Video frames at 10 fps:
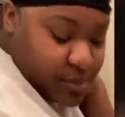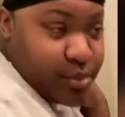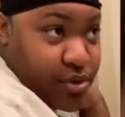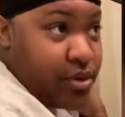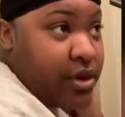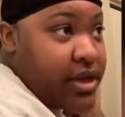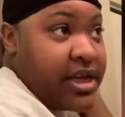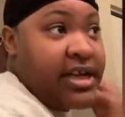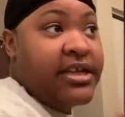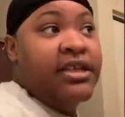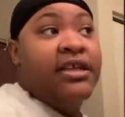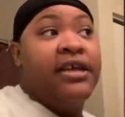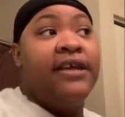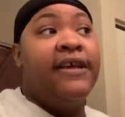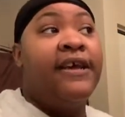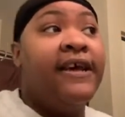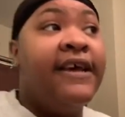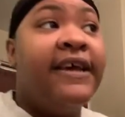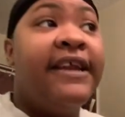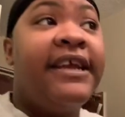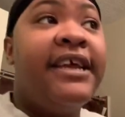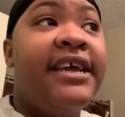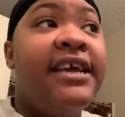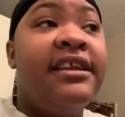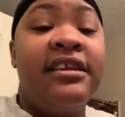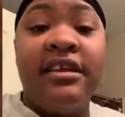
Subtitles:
Pull this. And again,